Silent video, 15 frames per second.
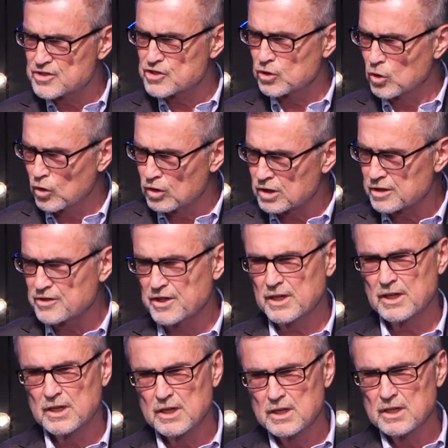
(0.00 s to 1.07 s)
Lord,
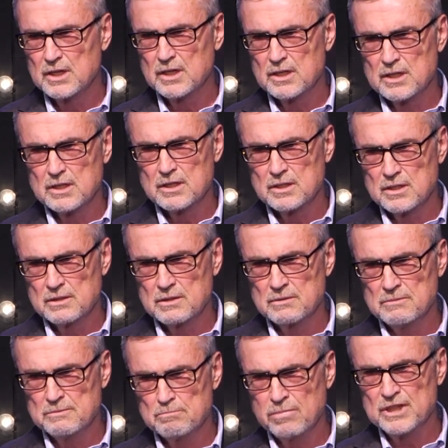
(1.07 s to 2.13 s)

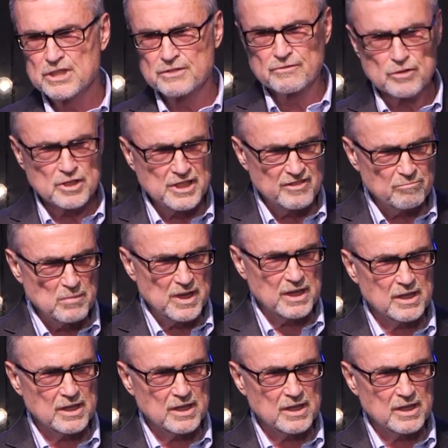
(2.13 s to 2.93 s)
please forgive me.